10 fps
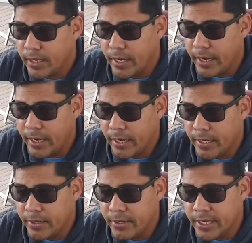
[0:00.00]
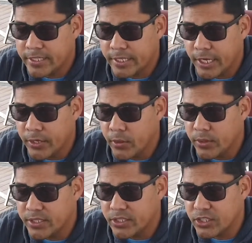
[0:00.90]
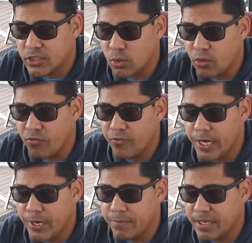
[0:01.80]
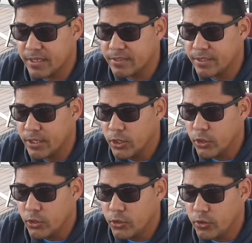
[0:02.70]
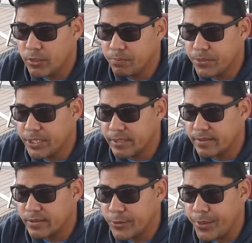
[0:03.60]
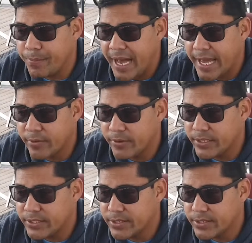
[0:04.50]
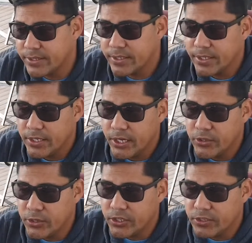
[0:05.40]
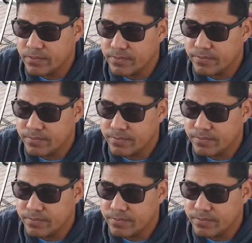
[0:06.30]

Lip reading: And next thing I notice, it's just so convenient because you can put 3 batteries and you can